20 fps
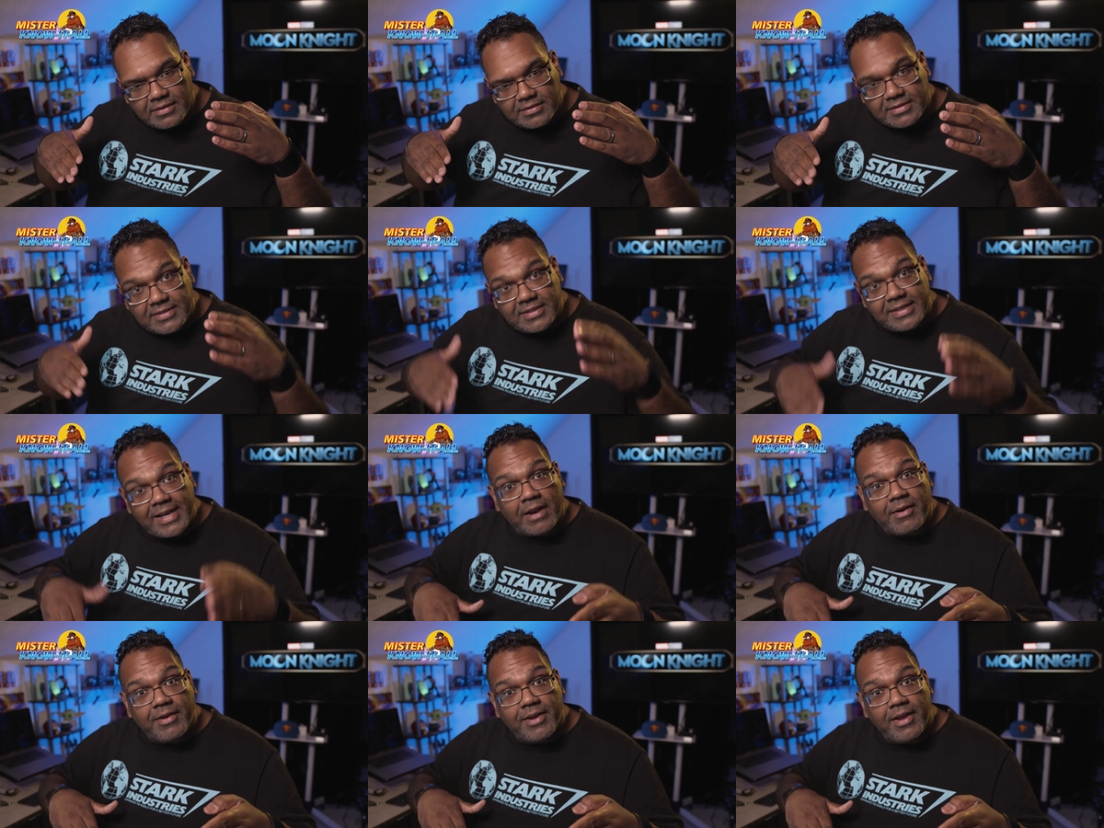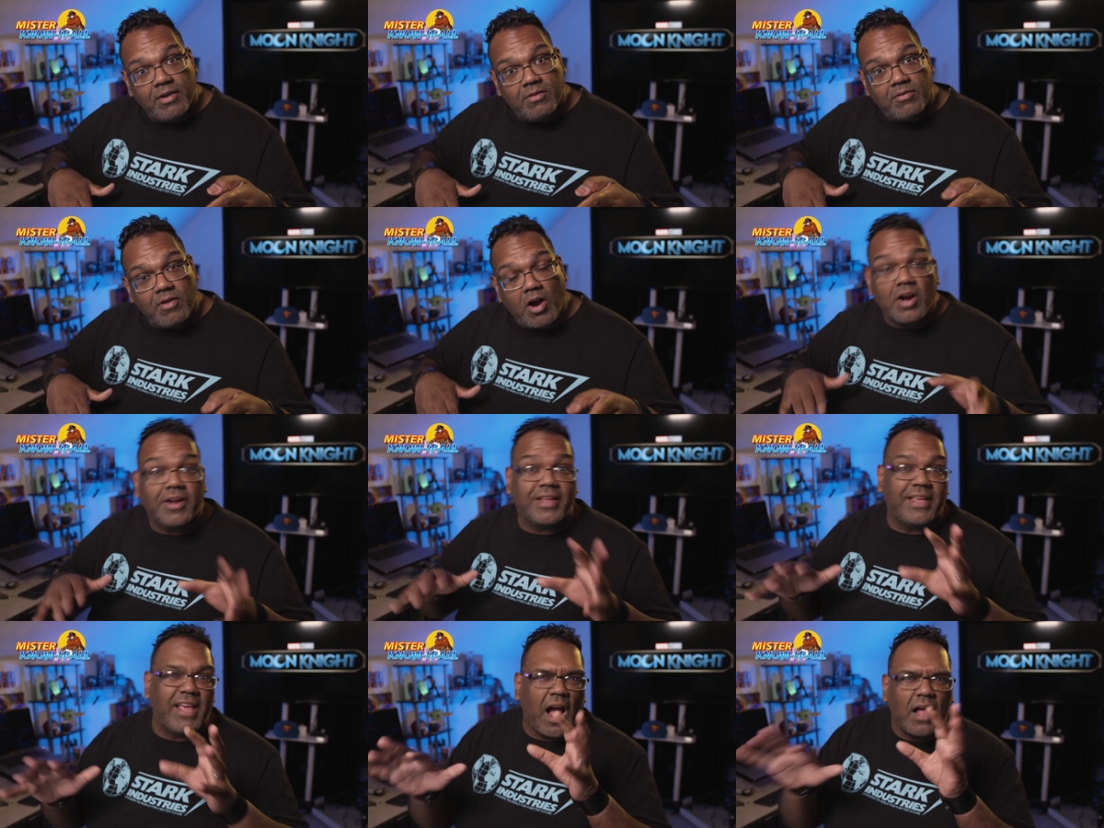scenario,
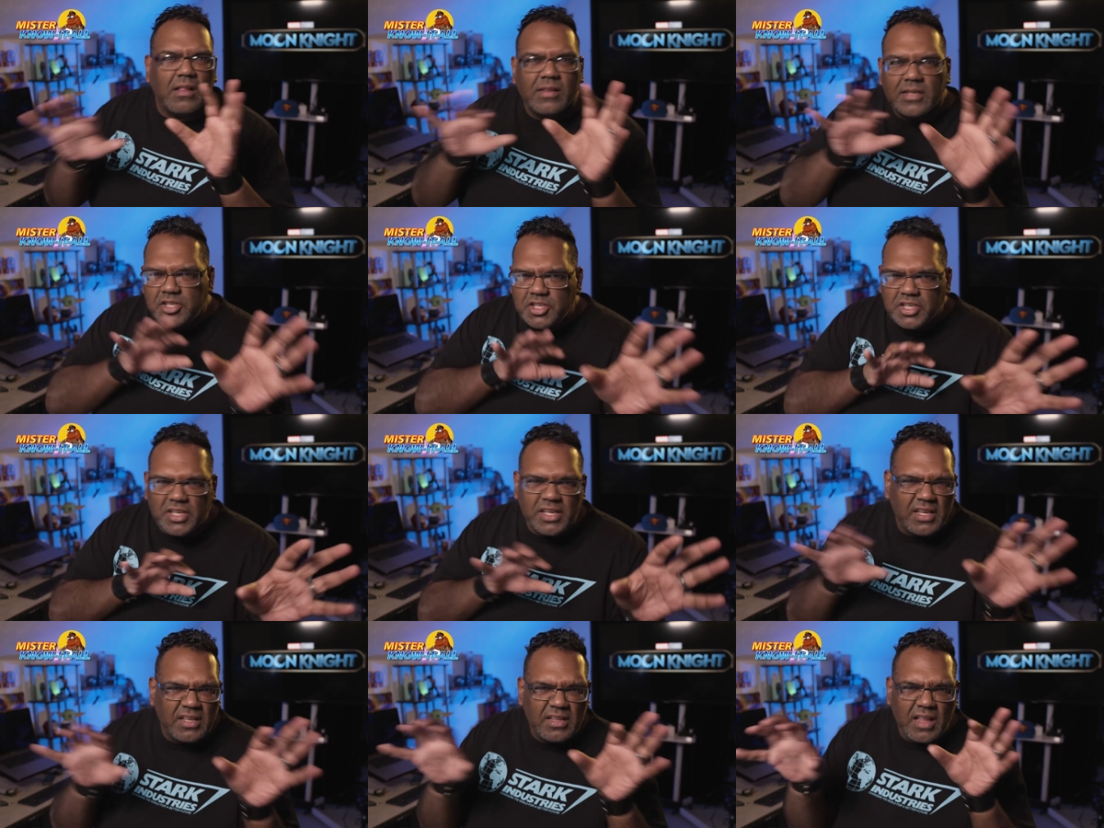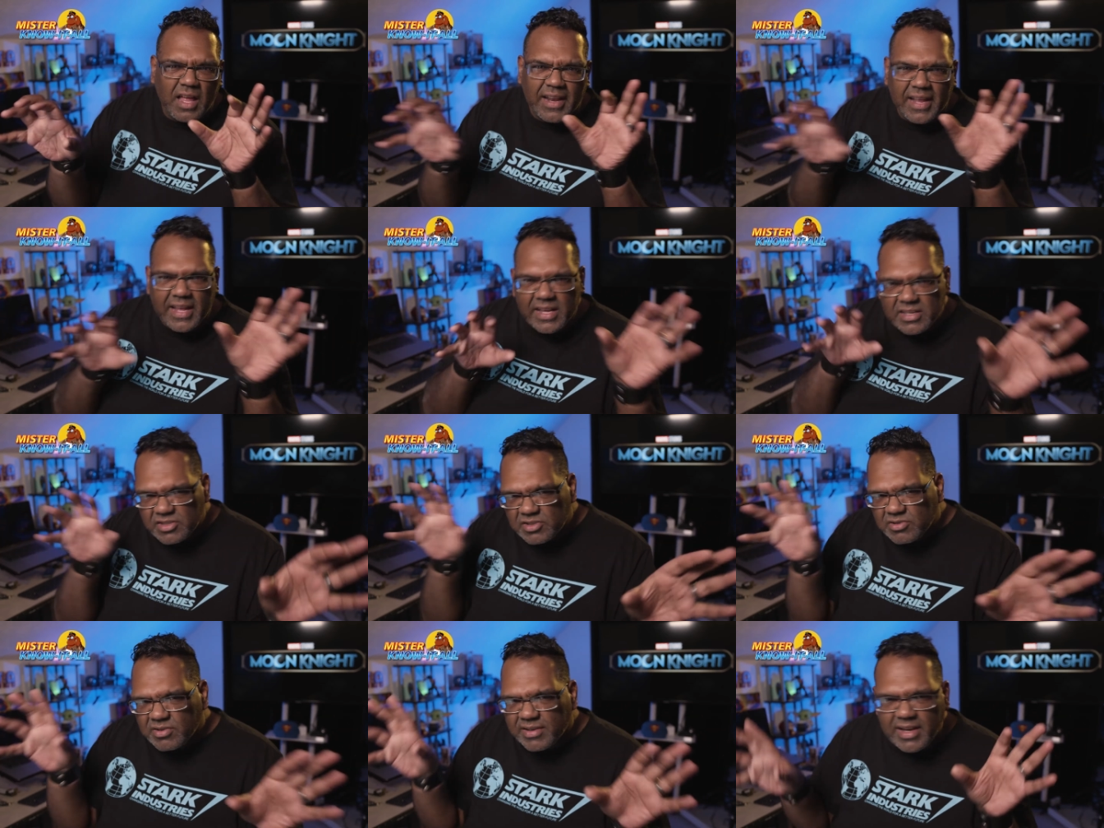archaeology, a lot of
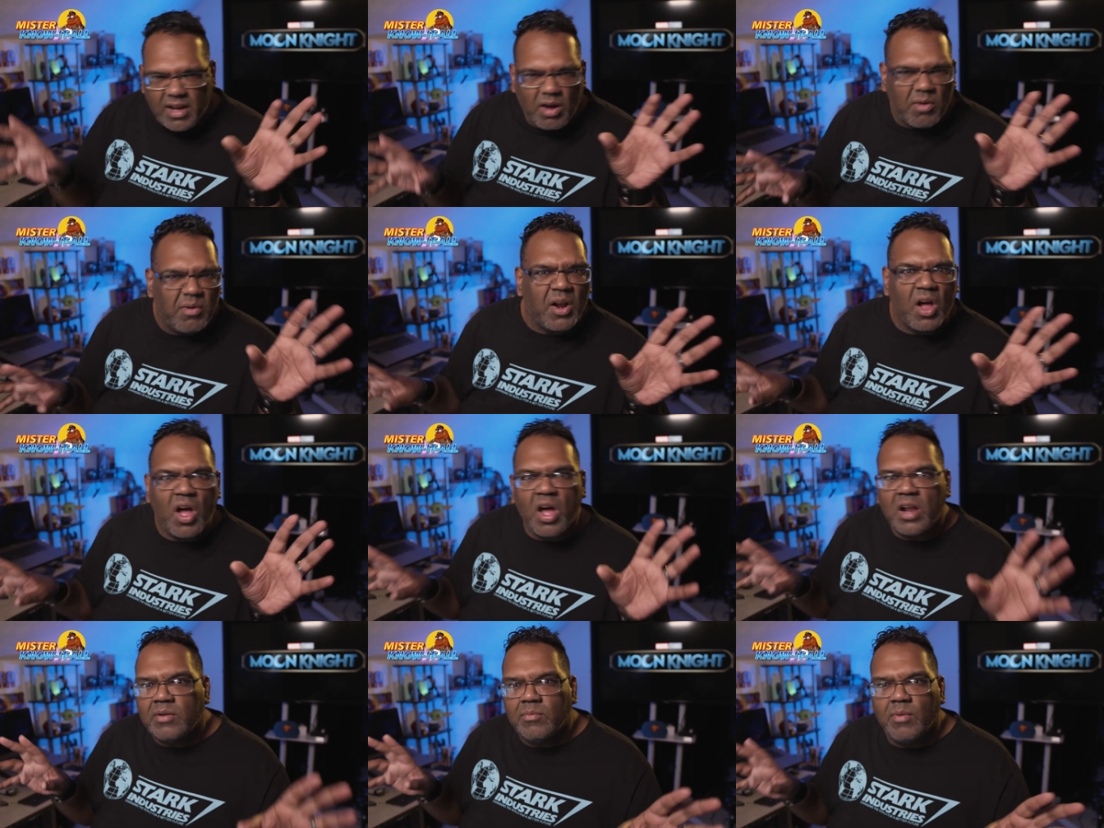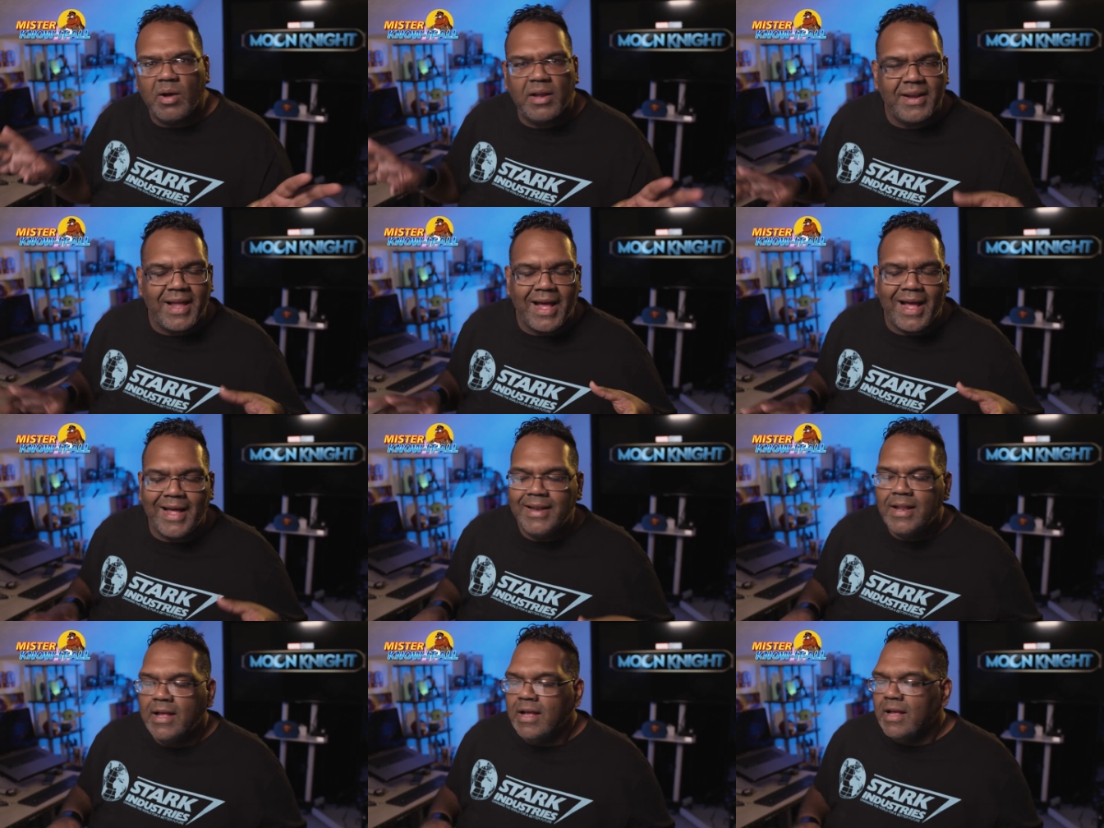history going on and
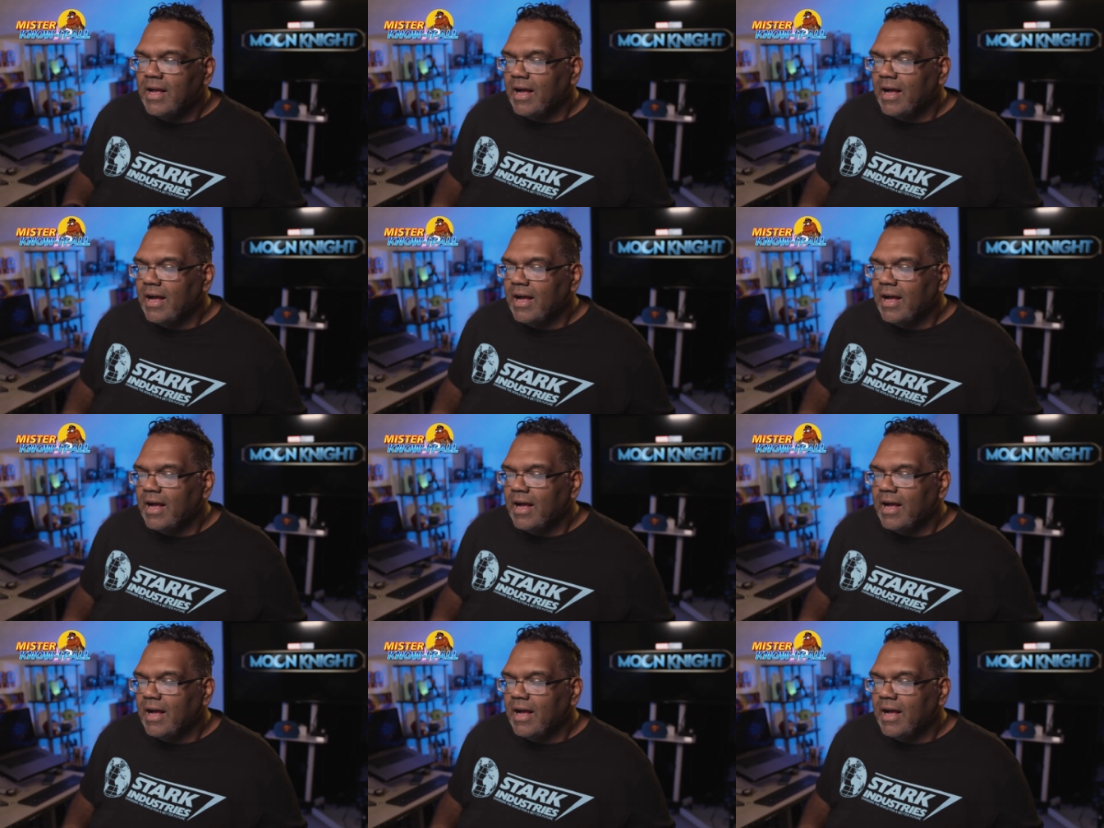whatnot.